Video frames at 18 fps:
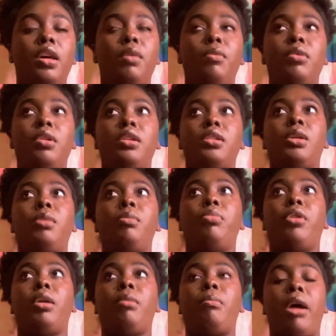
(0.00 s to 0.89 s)
We need to
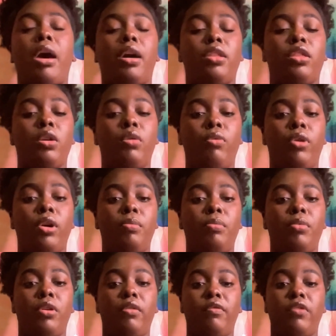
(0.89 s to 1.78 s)
bring back the word
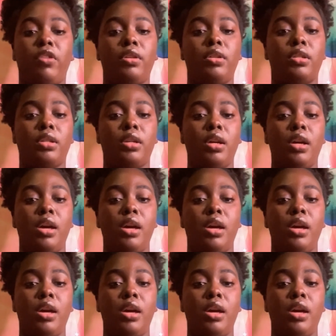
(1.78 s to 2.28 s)
pervert.